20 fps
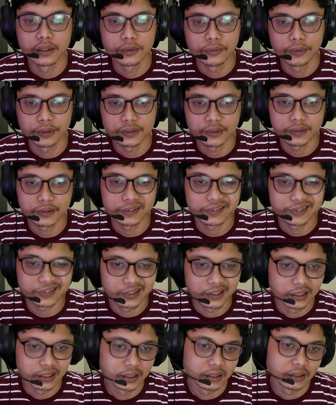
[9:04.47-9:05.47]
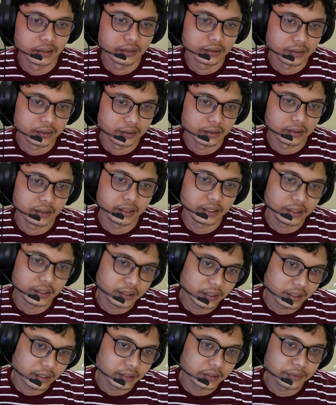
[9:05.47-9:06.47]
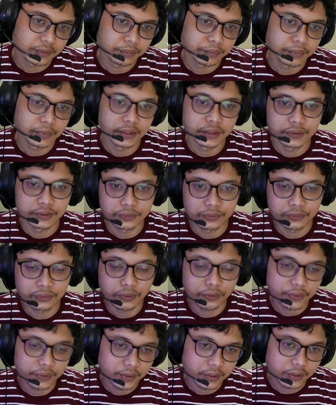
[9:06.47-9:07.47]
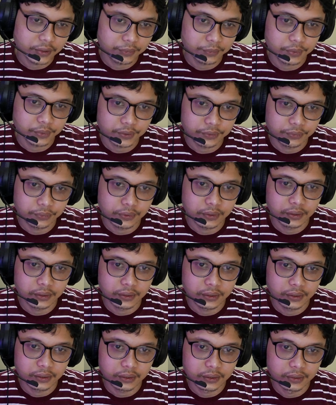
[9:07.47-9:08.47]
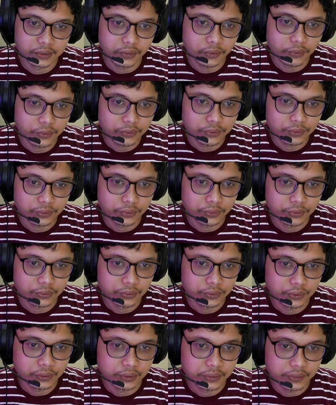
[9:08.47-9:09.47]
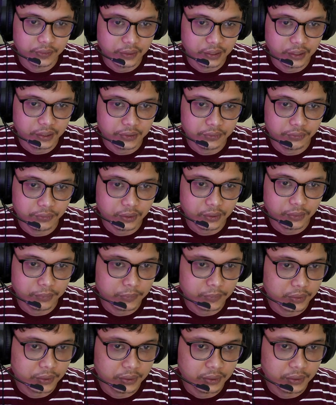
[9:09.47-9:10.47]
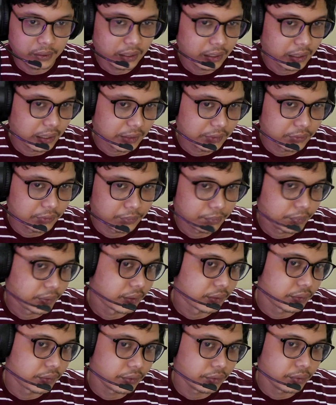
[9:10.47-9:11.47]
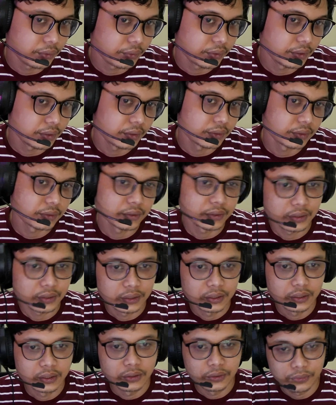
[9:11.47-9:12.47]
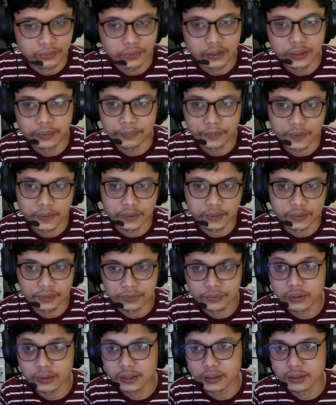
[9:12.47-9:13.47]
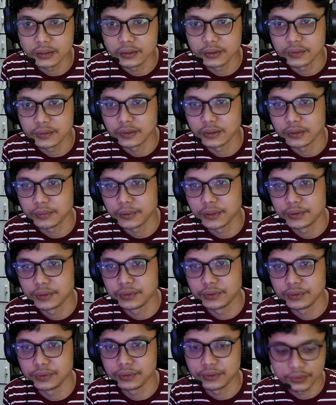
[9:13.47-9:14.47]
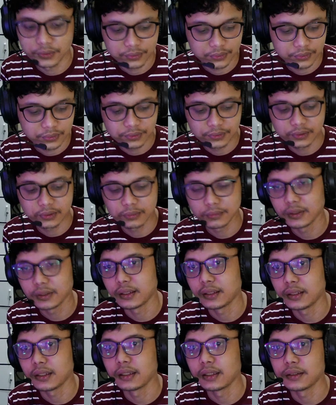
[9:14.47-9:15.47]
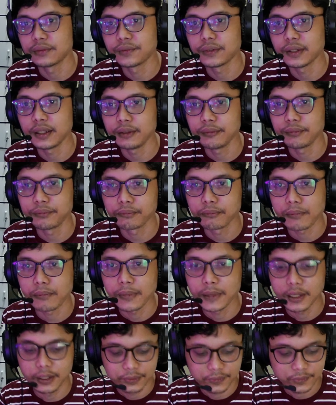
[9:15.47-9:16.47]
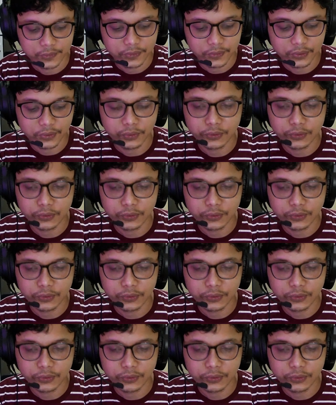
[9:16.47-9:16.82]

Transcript: which is index plus row index plus 1 is also it's index 1, but has to print 2, which is 1 plus 1 is going to be 2, something like that, right? So